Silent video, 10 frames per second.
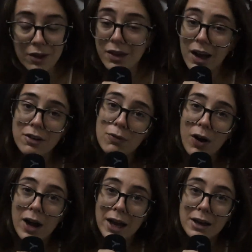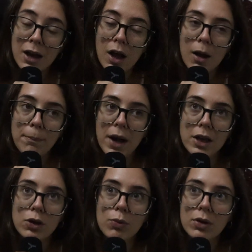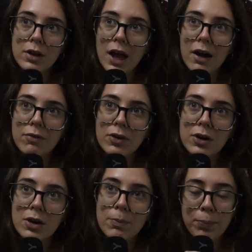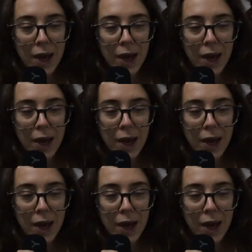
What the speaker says: That's fine, but you will never,